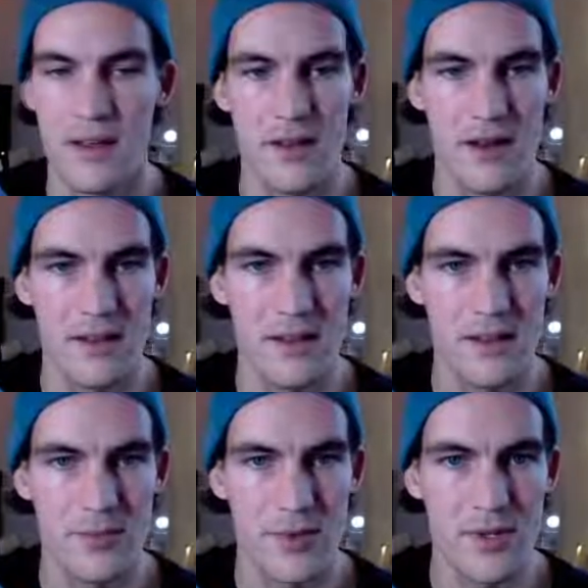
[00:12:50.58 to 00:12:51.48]
I think
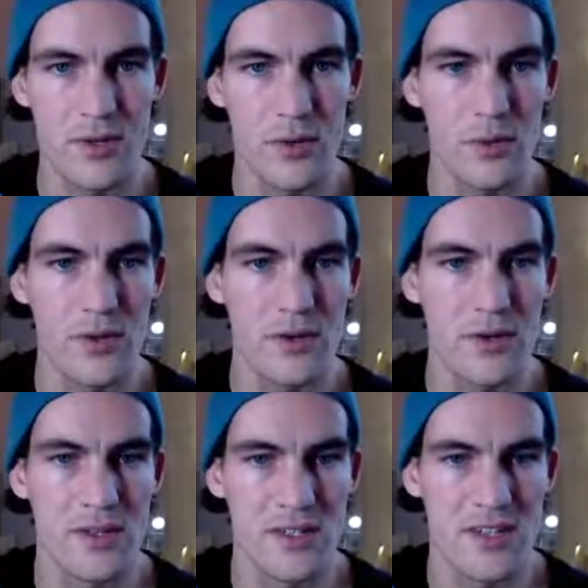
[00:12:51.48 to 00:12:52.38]
it's pretty cool what you
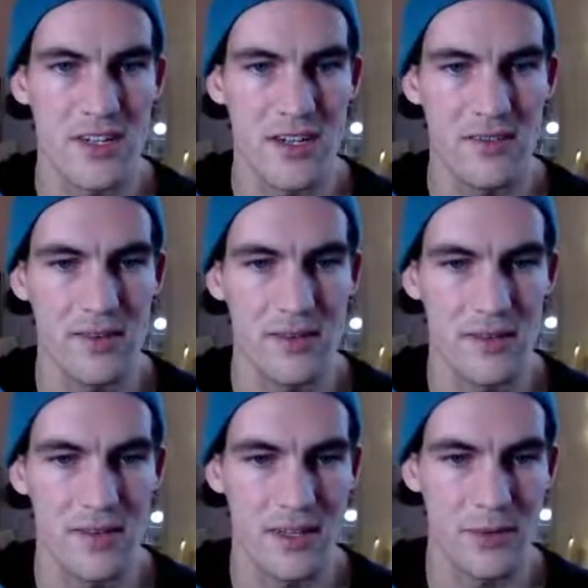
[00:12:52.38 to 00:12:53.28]
can achieve
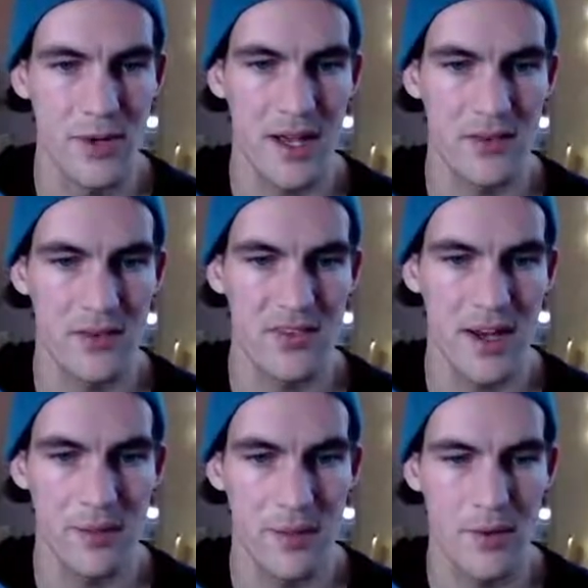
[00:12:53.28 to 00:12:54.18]
in React 3
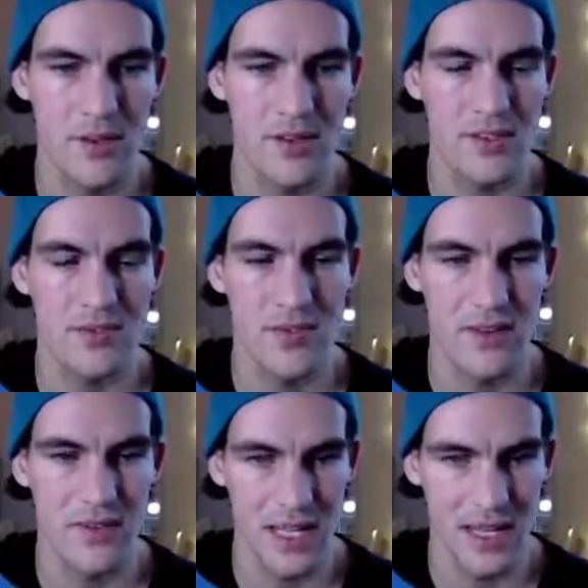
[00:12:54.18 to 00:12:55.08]
Fiber with just
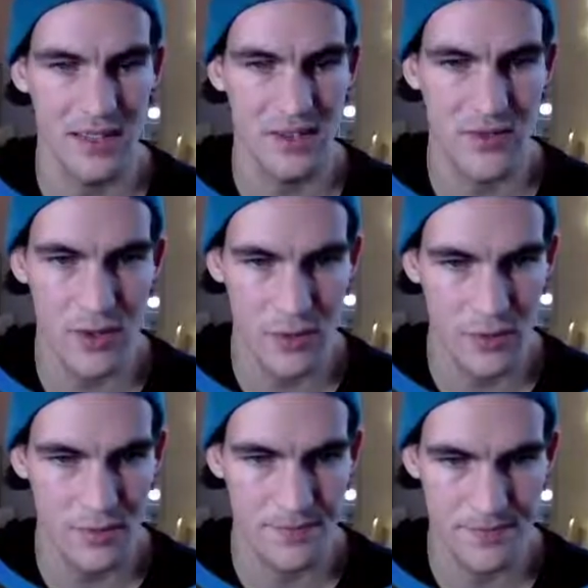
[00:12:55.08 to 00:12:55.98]
50 lines of
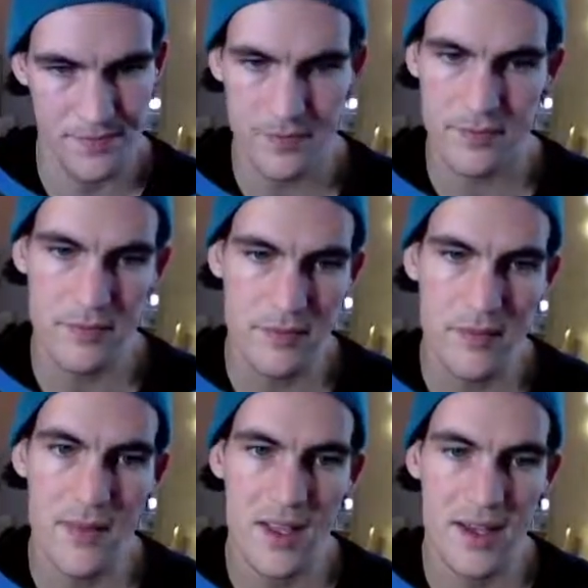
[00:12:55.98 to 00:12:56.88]
code.
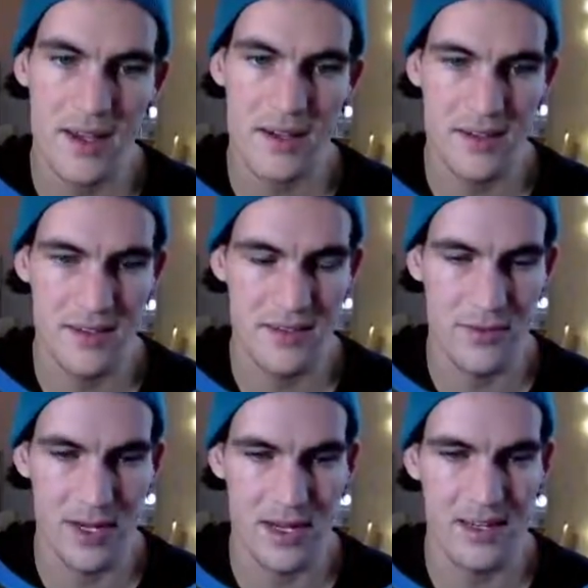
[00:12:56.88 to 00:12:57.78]
And it's
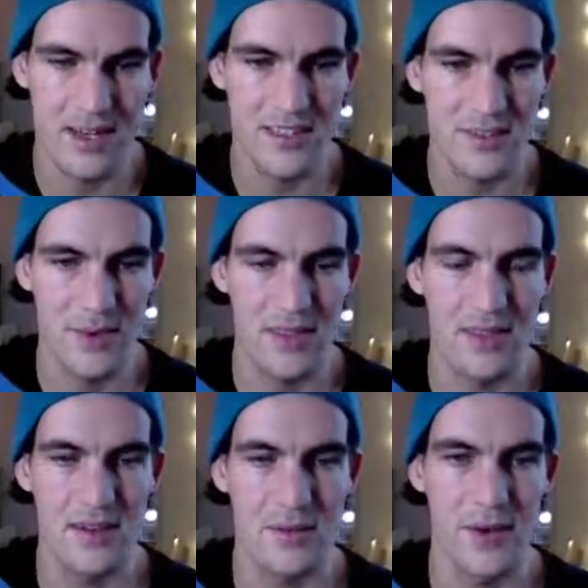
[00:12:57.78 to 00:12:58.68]
really nice with
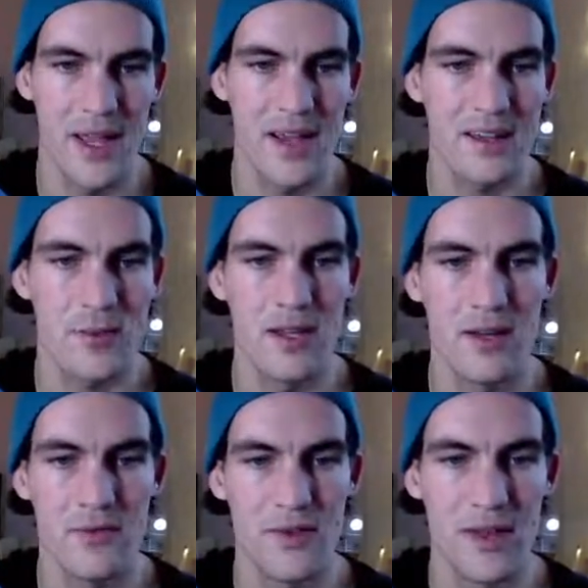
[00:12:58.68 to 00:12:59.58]
the React way
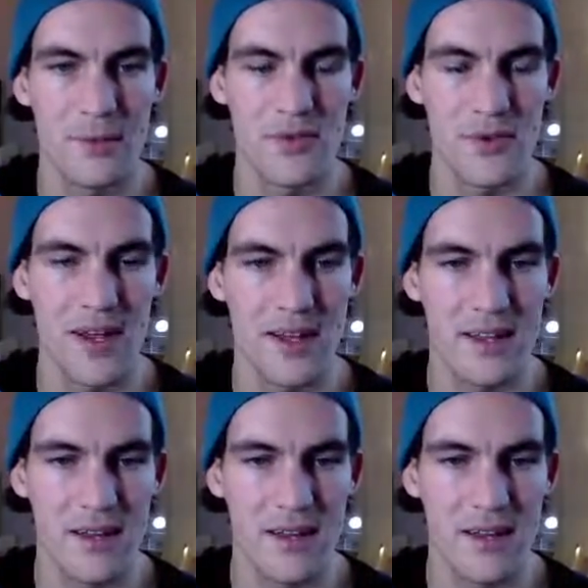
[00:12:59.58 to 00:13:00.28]
of abstracting